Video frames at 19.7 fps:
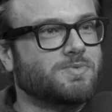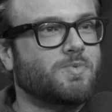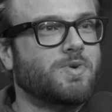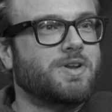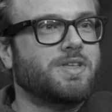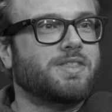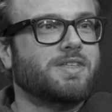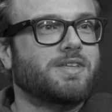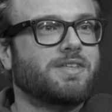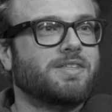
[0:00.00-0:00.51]
one
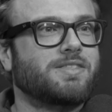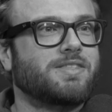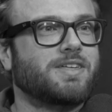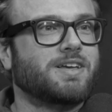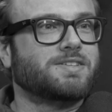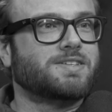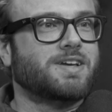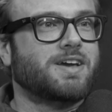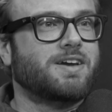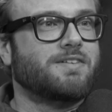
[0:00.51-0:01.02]
of the
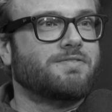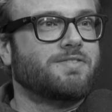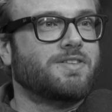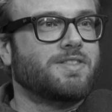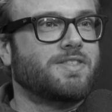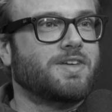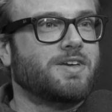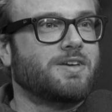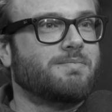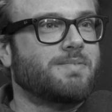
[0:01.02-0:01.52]
things I often
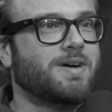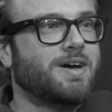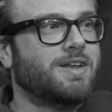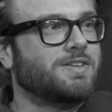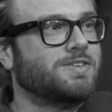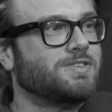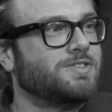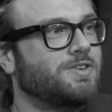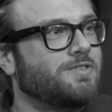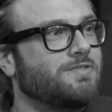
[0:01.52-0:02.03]
think about
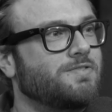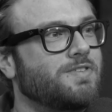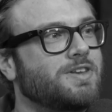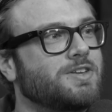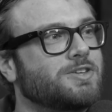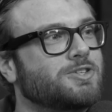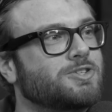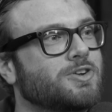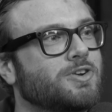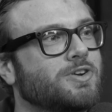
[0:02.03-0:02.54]
is your
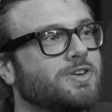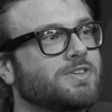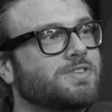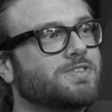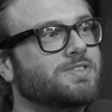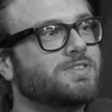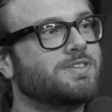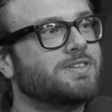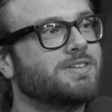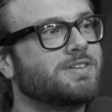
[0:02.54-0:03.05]
fitness
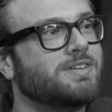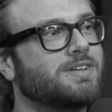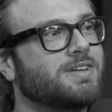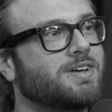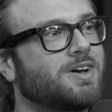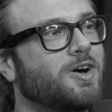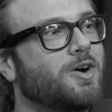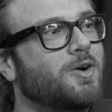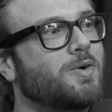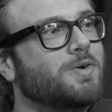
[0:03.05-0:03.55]
journey's
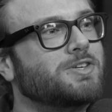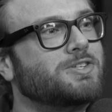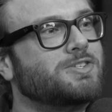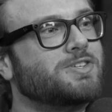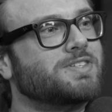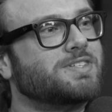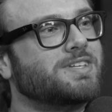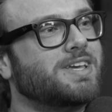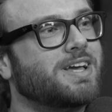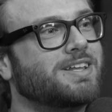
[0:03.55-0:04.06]
always
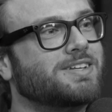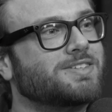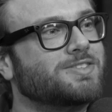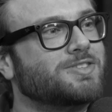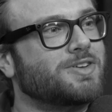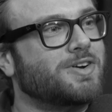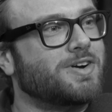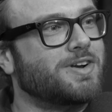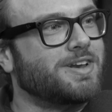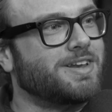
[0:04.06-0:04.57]
just getting
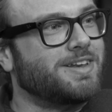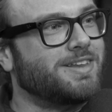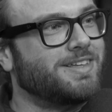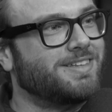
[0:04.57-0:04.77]
started.